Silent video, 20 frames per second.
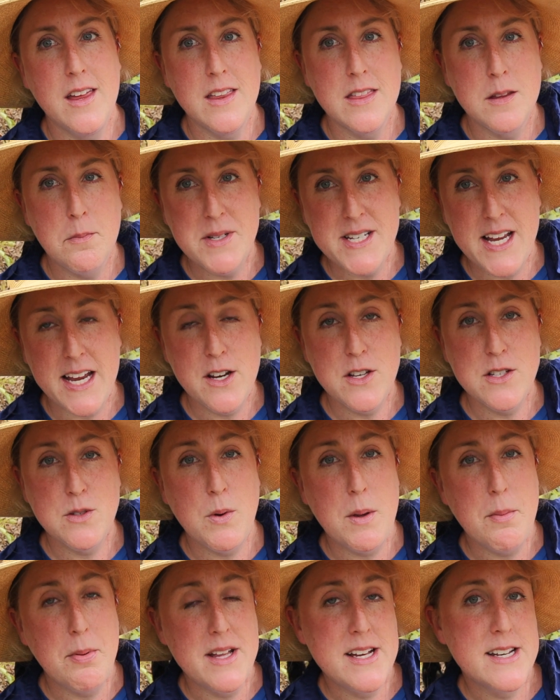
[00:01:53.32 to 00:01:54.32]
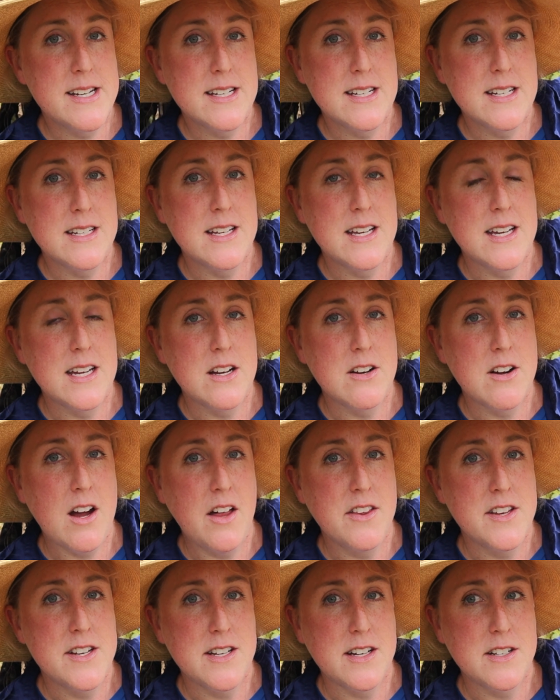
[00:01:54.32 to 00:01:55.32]
the potatoes that we planted in here
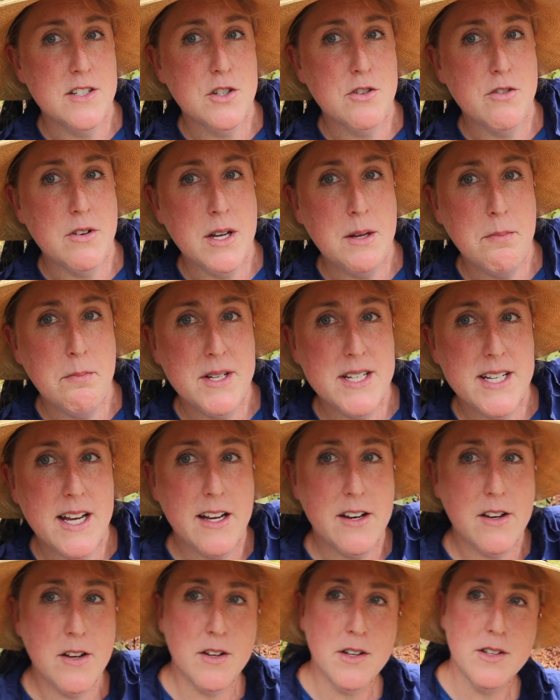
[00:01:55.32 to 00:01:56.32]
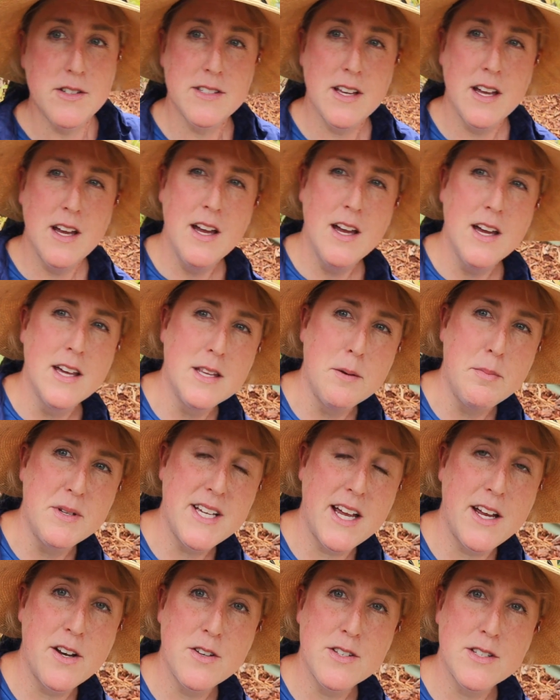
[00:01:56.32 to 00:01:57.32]
are the Dutch cream potatoes. The
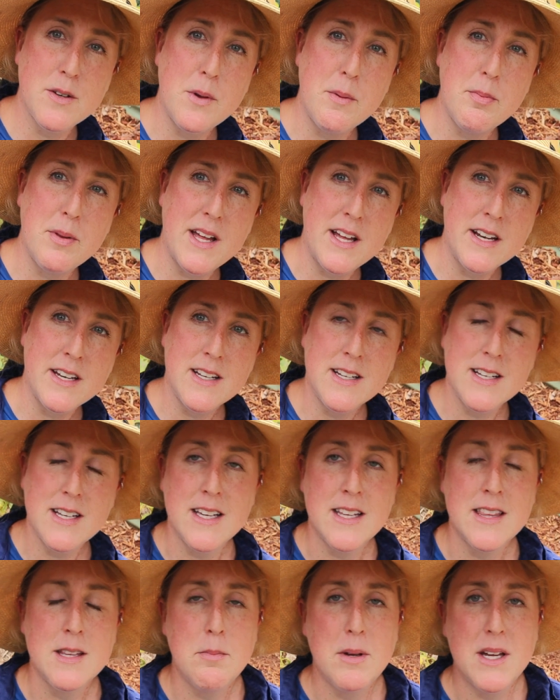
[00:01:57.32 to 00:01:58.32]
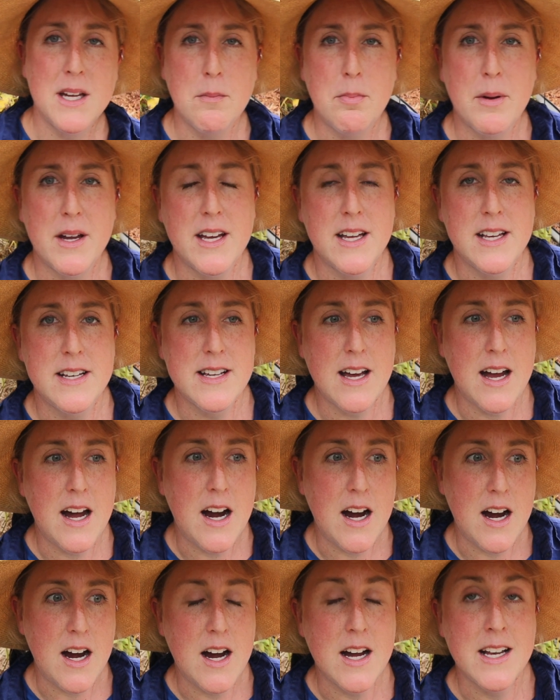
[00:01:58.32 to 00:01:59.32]
potatoes that we planted in the big bed
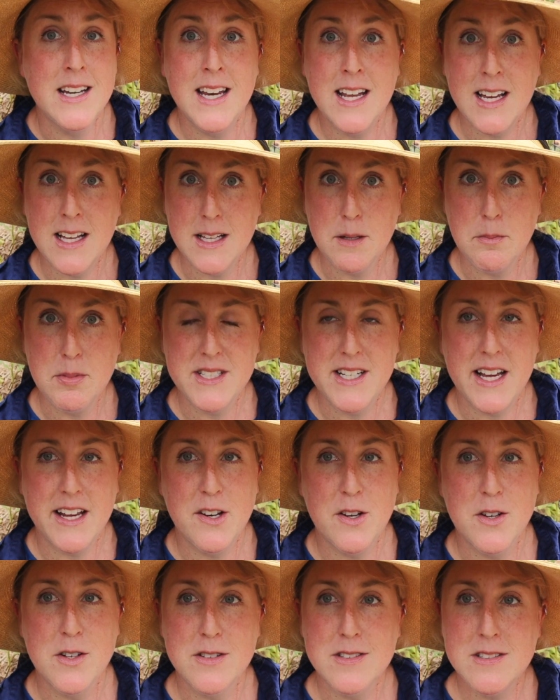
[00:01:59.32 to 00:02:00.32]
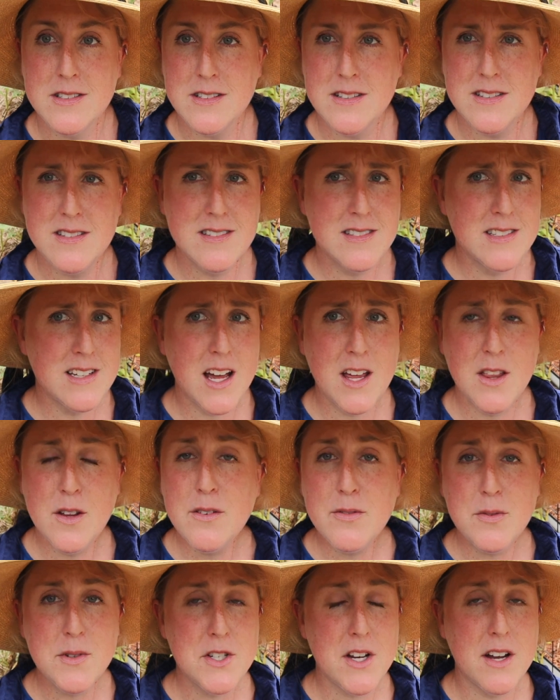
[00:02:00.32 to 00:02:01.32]
are Nicola potatoes, neither
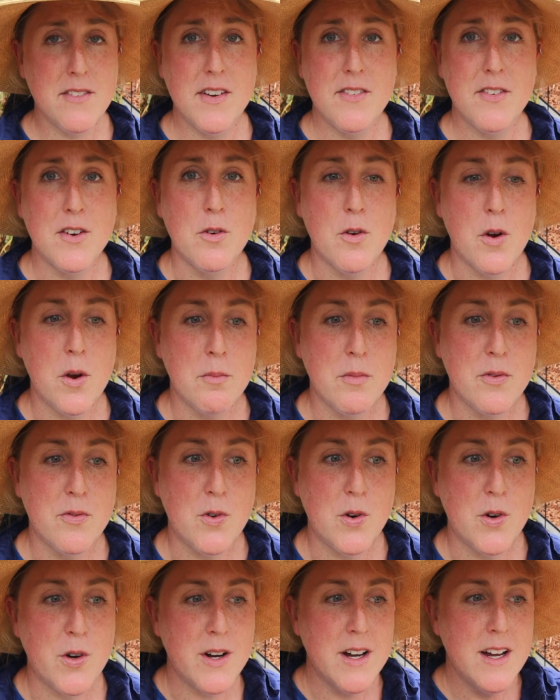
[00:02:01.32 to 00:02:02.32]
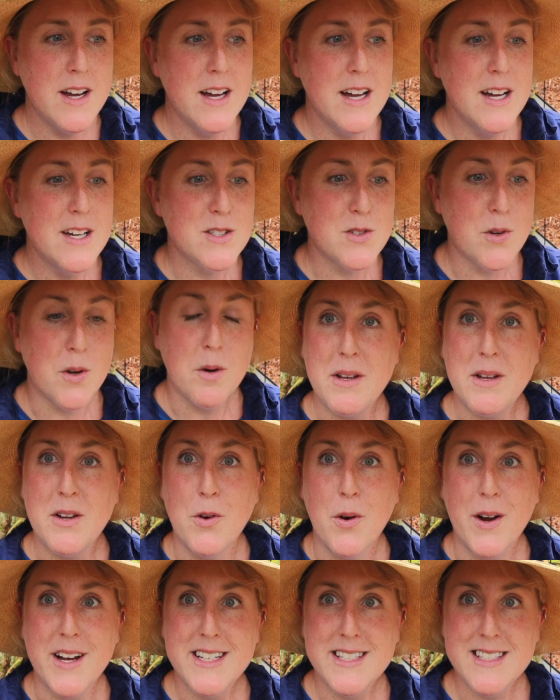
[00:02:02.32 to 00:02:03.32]
of which I've ever grown before, so
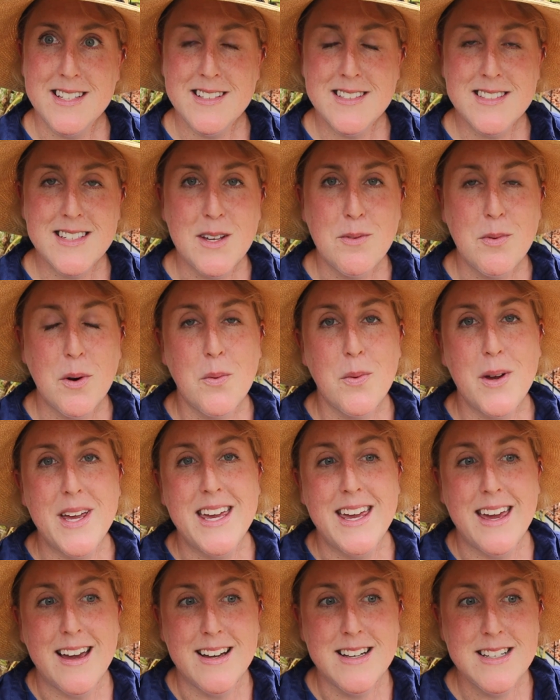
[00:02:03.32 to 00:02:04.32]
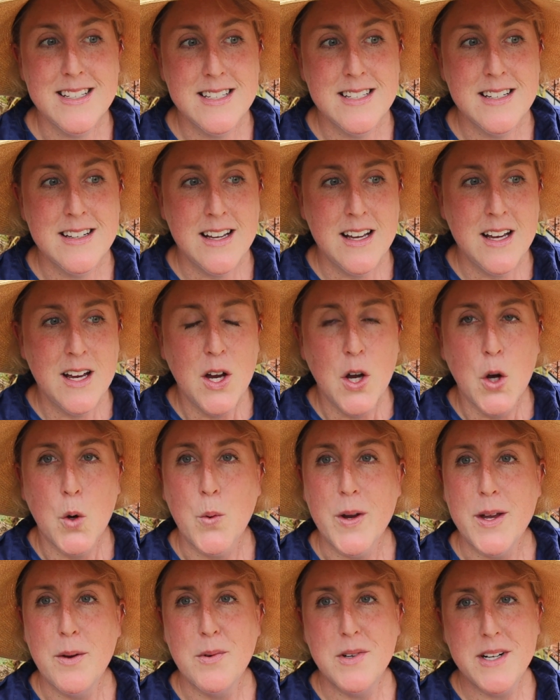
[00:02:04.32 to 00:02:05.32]
great to see what we get.
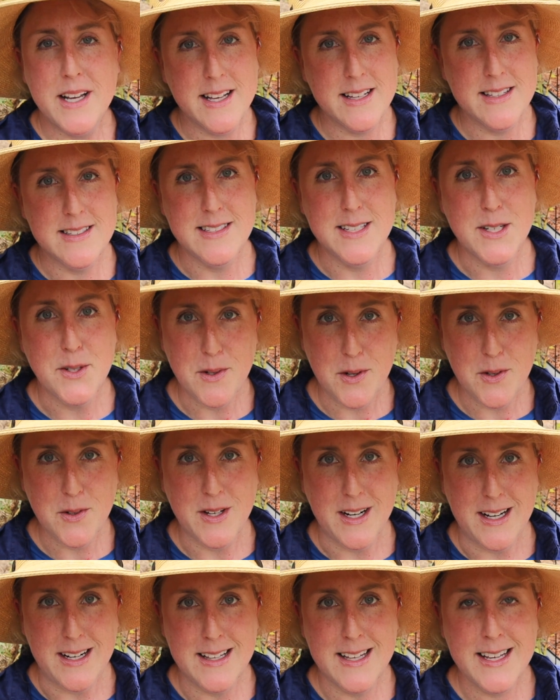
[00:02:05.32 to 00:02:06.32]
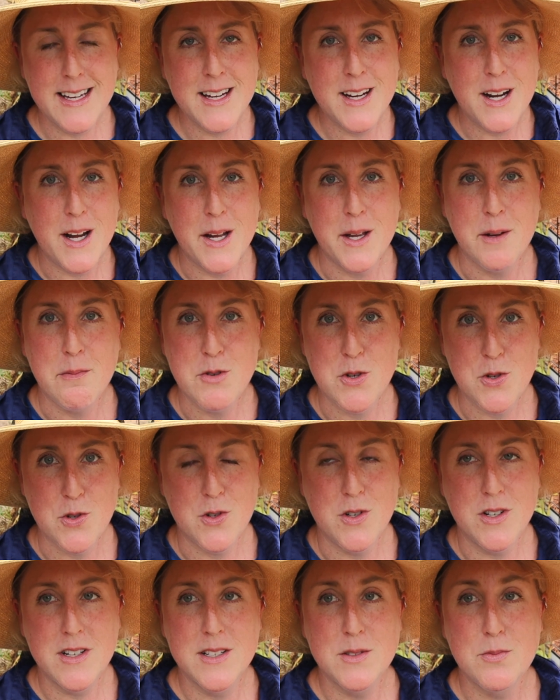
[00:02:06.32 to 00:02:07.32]
We will get zero garlic, I am
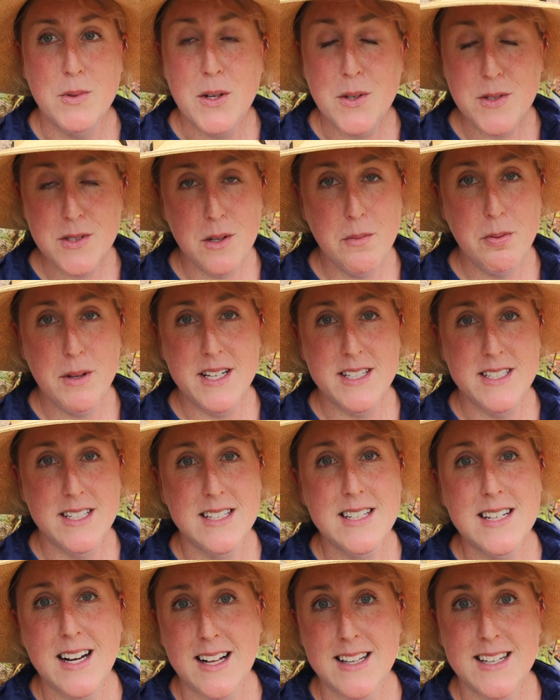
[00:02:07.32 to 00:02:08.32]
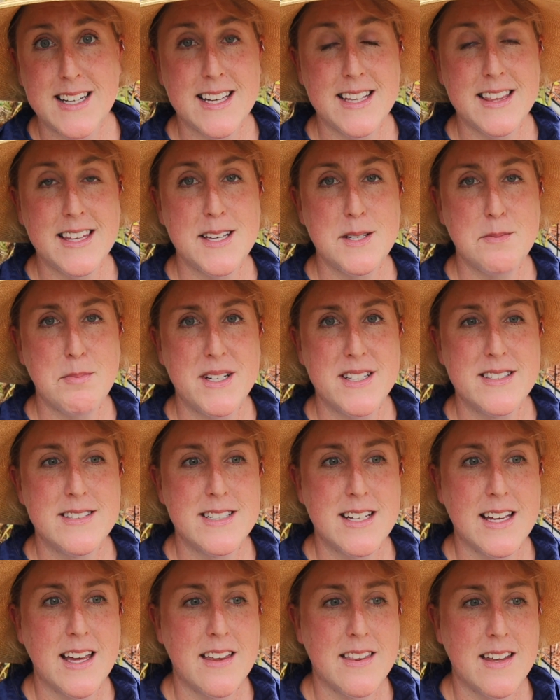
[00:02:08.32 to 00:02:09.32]
sure, because we also planted garlic in these beds
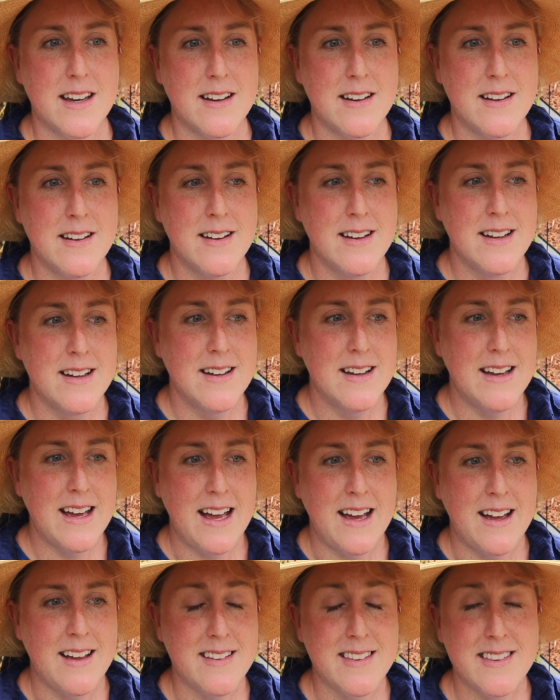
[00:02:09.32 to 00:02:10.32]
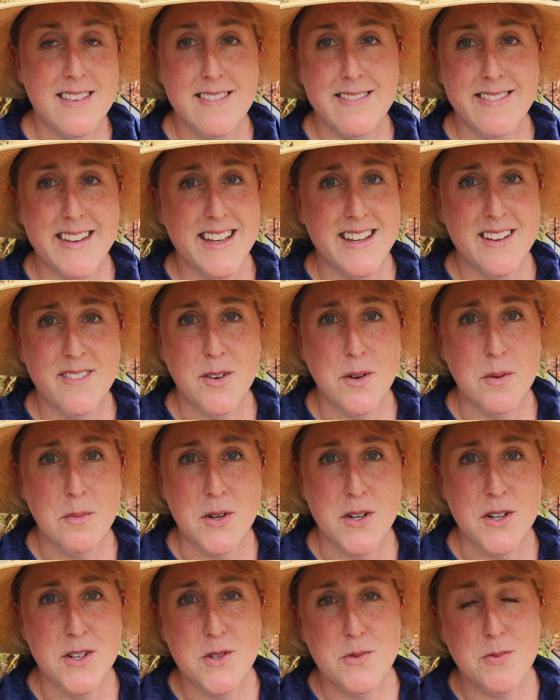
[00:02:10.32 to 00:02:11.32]
together and they never
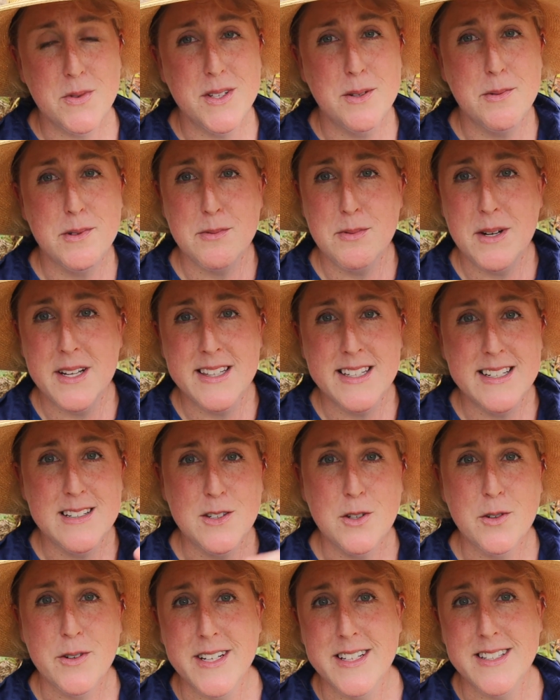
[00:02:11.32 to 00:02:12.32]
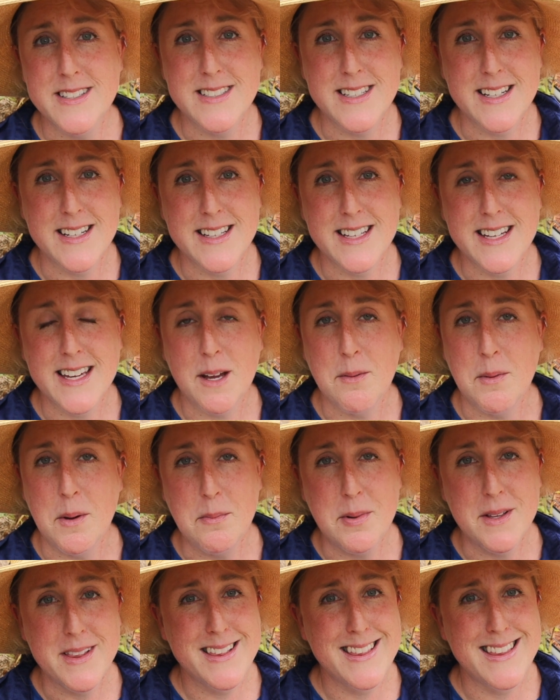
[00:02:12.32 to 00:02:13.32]
emerged. Well, there was one little green stick that came
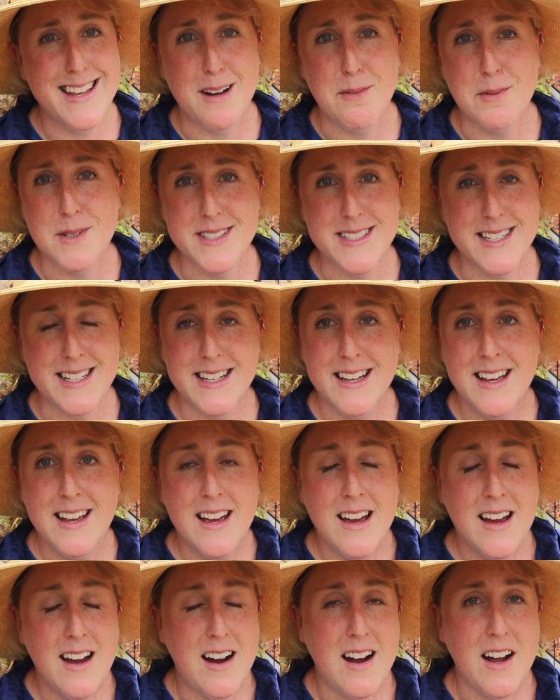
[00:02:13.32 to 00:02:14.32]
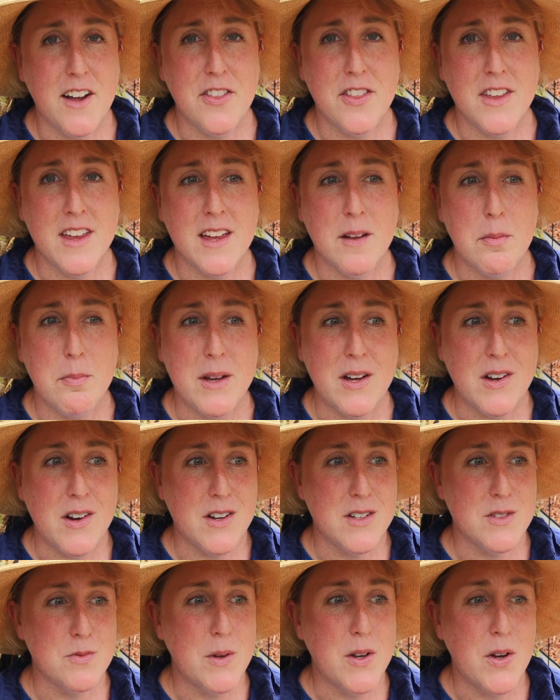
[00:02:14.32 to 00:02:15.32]
up, but that was it. I think
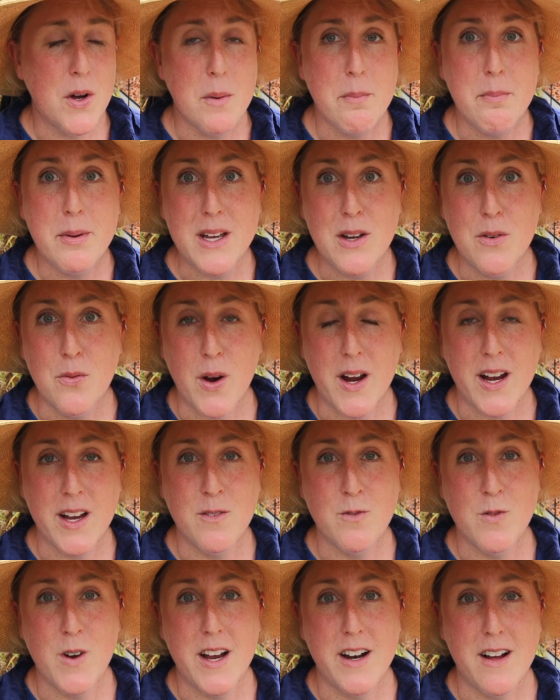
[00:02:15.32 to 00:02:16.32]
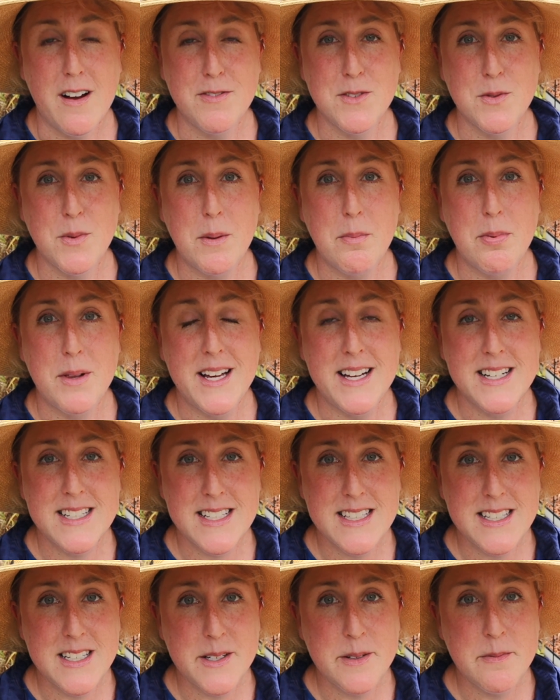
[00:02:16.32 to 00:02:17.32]
because we got a big rain right after we
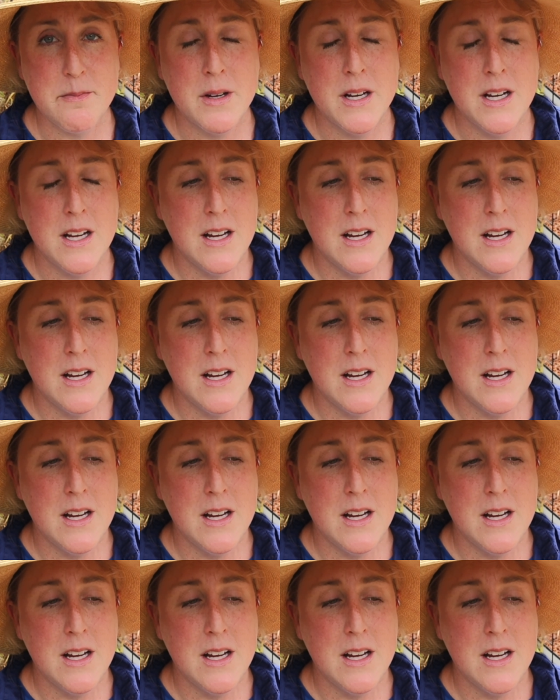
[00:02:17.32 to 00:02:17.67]
planted them,